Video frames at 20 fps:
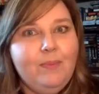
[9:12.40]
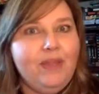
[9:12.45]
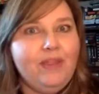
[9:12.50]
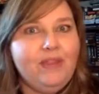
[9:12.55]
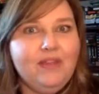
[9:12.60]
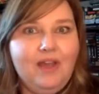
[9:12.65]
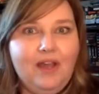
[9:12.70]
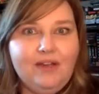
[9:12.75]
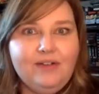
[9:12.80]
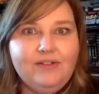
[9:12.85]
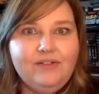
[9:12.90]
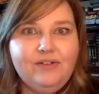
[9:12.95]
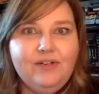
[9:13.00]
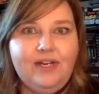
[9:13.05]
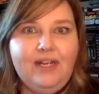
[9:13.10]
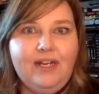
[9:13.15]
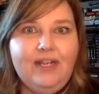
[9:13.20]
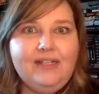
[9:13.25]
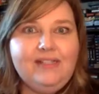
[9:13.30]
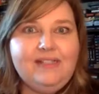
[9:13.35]
in the
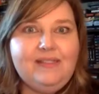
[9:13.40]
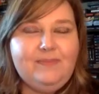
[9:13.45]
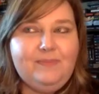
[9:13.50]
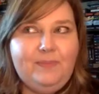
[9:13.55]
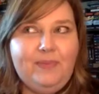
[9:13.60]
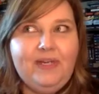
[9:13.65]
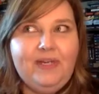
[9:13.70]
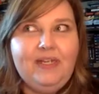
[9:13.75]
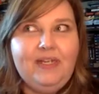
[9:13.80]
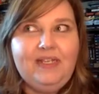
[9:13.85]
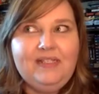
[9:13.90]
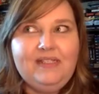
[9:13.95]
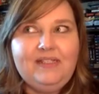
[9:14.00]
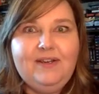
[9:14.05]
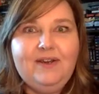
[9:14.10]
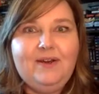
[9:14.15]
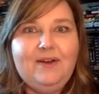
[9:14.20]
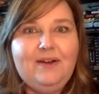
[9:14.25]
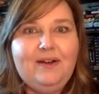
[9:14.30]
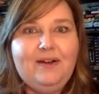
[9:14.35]
country, it's been
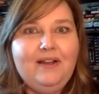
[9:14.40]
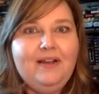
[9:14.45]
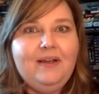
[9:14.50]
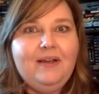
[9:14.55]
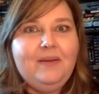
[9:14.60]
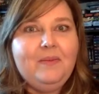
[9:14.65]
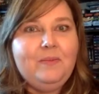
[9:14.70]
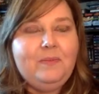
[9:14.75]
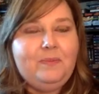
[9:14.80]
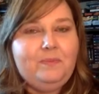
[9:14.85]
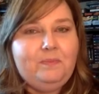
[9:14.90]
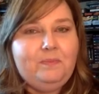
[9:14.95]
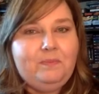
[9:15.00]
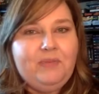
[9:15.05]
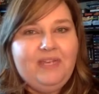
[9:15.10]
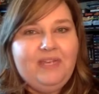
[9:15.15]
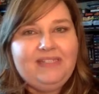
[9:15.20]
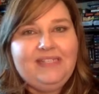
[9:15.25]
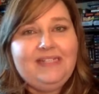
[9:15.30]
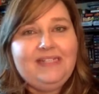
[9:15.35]
easier,
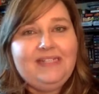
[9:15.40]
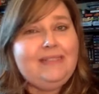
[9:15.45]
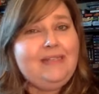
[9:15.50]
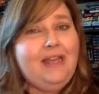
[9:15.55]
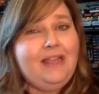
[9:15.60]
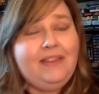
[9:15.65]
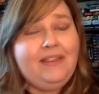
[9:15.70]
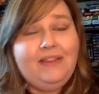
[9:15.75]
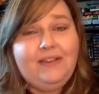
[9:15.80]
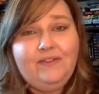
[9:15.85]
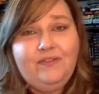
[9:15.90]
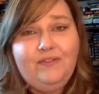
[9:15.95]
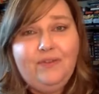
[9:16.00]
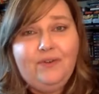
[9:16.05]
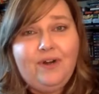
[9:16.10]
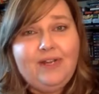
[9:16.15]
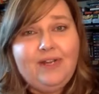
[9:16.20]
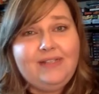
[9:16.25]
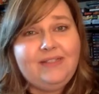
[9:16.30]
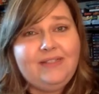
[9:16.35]
because it's nothing
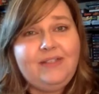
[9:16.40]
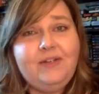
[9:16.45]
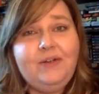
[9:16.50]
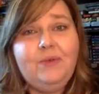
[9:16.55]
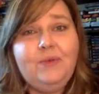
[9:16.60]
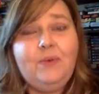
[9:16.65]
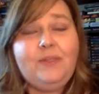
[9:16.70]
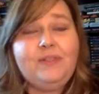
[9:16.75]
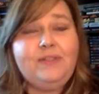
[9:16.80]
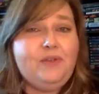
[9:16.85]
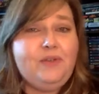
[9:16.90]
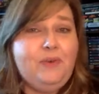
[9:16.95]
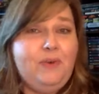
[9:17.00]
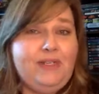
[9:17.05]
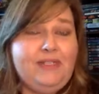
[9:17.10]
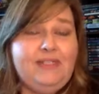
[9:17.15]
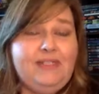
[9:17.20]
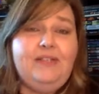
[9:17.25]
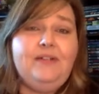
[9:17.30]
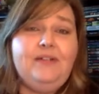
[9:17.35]
for us, once or
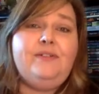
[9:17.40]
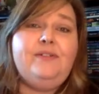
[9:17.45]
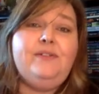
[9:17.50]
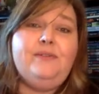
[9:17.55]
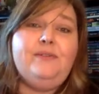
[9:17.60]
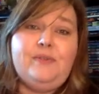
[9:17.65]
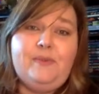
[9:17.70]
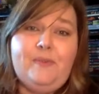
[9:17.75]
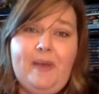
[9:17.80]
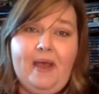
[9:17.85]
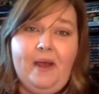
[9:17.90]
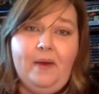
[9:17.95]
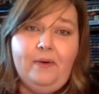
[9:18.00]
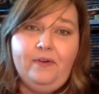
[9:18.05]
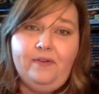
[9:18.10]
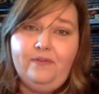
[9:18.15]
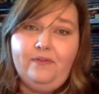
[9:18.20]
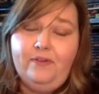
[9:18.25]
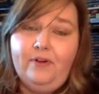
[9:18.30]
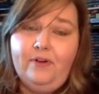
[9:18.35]
twice a year to lose power
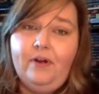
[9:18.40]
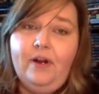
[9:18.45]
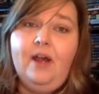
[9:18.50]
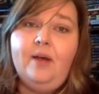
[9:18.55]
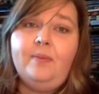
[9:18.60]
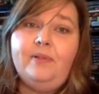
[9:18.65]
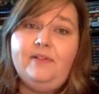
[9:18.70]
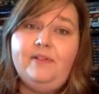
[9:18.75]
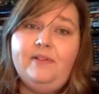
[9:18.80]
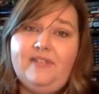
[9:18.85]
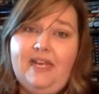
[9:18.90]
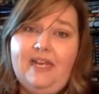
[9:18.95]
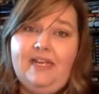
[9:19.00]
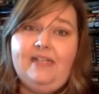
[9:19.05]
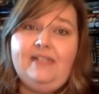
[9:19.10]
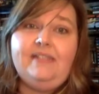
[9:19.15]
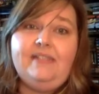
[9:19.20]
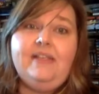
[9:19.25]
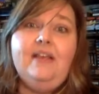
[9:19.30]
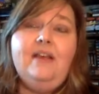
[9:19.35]
for a couple of
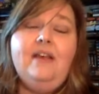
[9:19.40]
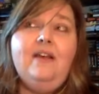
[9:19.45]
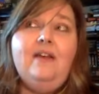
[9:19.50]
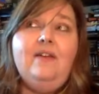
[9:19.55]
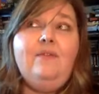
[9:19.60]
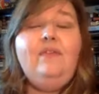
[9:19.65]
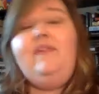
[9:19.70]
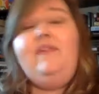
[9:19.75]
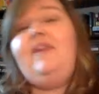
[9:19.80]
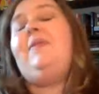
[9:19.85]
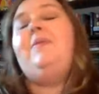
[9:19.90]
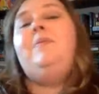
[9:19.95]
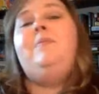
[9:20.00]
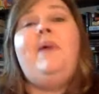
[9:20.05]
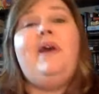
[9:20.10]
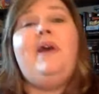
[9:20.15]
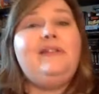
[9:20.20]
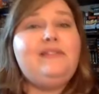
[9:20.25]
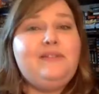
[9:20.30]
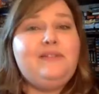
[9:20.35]
days. We get
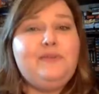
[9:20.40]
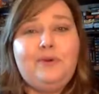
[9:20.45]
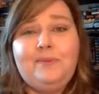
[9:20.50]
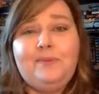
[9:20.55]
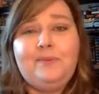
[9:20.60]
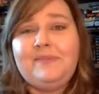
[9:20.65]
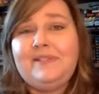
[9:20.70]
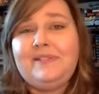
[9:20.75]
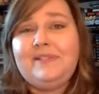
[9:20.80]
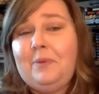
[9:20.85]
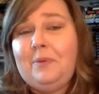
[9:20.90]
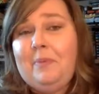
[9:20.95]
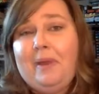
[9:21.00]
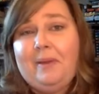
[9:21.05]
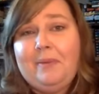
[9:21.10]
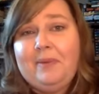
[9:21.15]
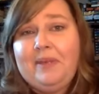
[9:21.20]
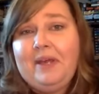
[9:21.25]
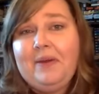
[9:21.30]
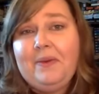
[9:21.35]
bad storms, we might
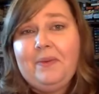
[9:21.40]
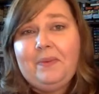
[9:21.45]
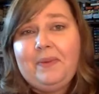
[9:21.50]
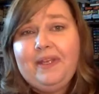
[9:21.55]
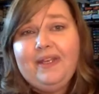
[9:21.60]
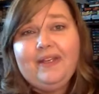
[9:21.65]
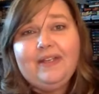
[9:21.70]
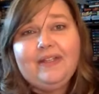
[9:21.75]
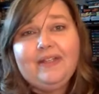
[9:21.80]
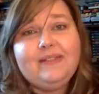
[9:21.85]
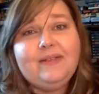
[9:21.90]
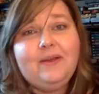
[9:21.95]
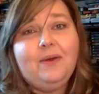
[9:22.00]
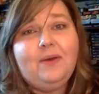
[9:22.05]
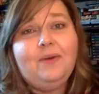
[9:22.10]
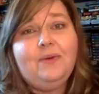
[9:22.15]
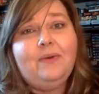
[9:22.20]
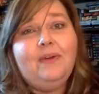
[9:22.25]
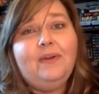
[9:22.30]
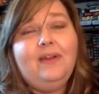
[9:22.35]
be out a week.
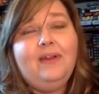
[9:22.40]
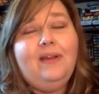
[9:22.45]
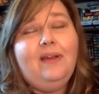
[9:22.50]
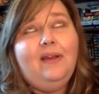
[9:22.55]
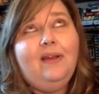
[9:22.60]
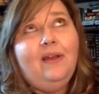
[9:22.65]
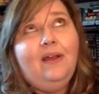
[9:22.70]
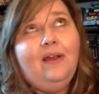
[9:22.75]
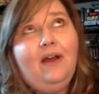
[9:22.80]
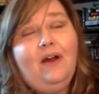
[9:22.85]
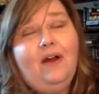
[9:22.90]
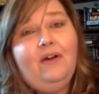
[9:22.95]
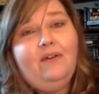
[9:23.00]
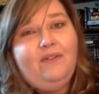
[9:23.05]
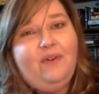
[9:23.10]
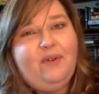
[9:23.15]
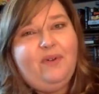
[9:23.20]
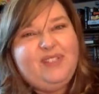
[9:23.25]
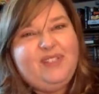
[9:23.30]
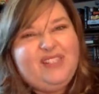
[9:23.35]
So I've
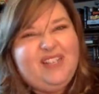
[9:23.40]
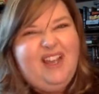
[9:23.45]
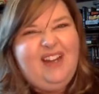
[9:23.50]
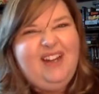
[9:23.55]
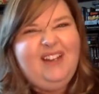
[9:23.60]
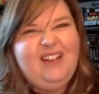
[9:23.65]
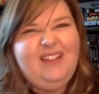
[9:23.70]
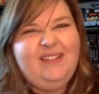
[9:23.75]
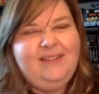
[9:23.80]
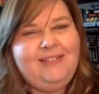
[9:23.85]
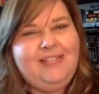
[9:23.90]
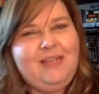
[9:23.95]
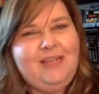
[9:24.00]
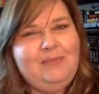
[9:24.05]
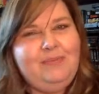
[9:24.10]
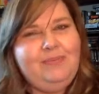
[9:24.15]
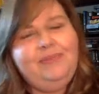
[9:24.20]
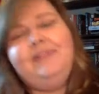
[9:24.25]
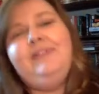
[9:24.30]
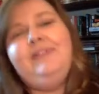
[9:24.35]
always kind of keep